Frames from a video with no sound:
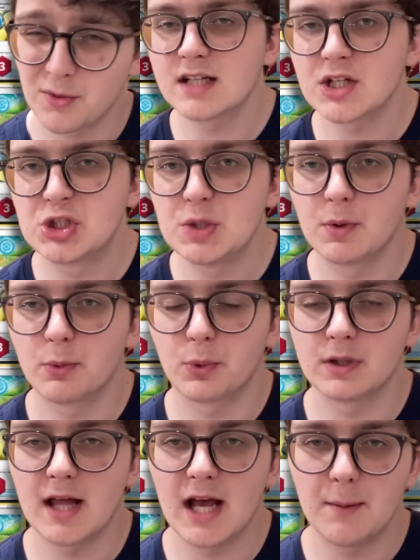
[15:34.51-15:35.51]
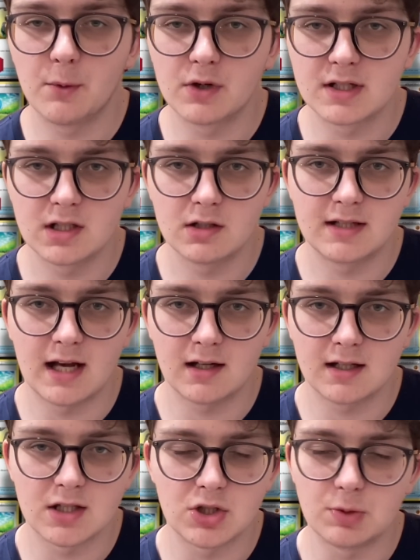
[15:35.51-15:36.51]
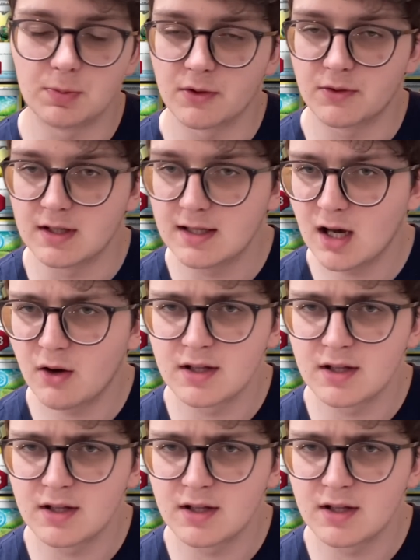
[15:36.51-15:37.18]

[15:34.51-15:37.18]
Not super reliable because their deck gets super thinned out.